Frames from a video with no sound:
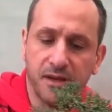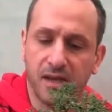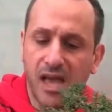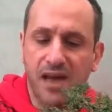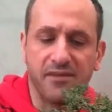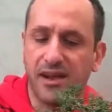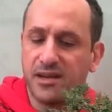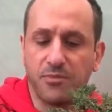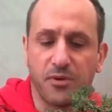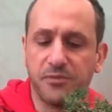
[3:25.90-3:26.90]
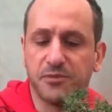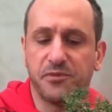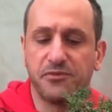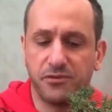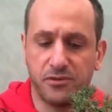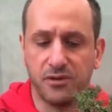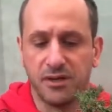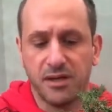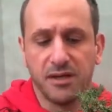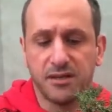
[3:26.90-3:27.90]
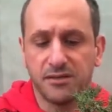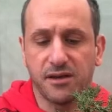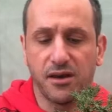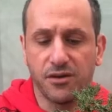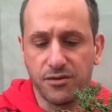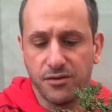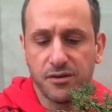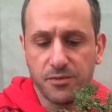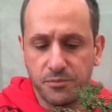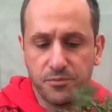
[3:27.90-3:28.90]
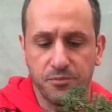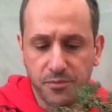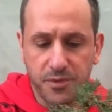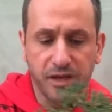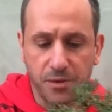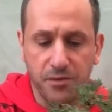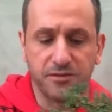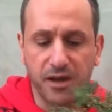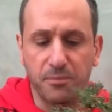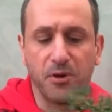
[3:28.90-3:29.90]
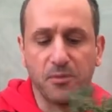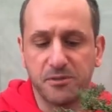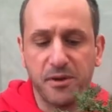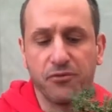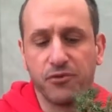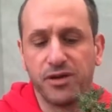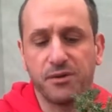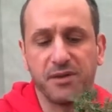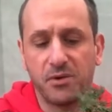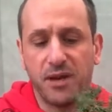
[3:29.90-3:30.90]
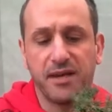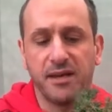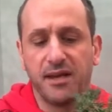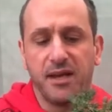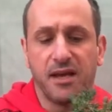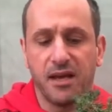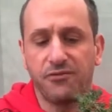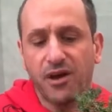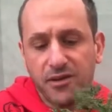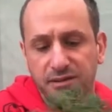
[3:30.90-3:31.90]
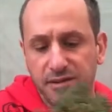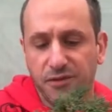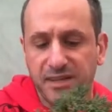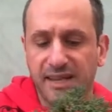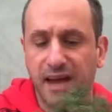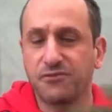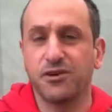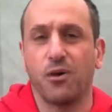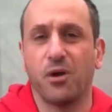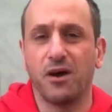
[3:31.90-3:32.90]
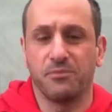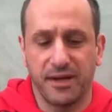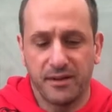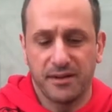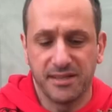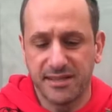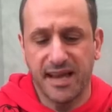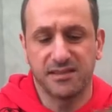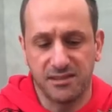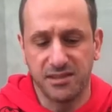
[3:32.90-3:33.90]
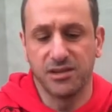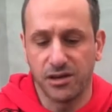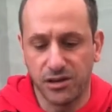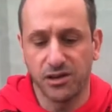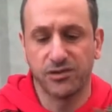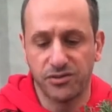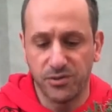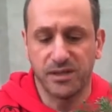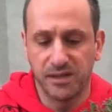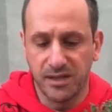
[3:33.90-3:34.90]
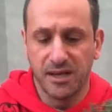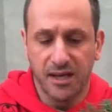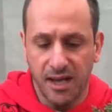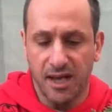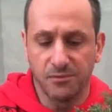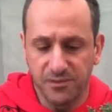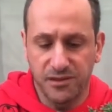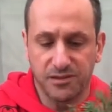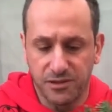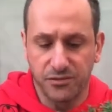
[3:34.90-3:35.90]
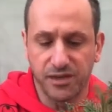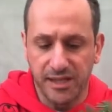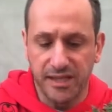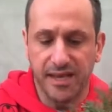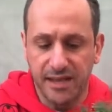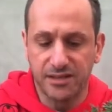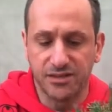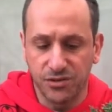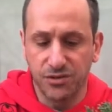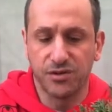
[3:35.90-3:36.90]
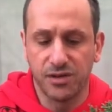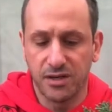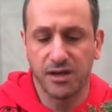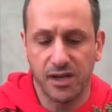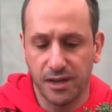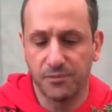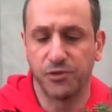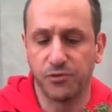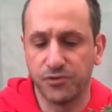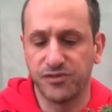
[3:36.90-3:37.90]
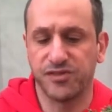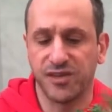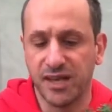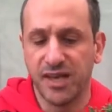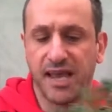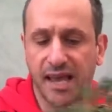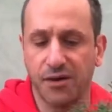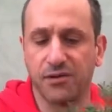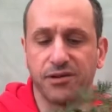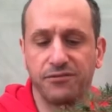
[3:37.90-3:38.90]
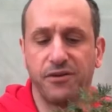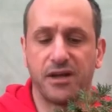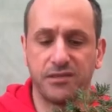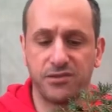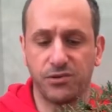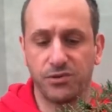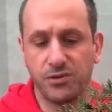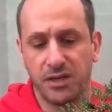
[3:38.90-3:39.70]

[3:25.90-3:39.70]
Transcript: Haven't had any problems before. So it's like almost bare rooting them in a way. If I didn't have to, I won't. But in this case, you've got to do it. To really get into the roots and get rid of the fine soil.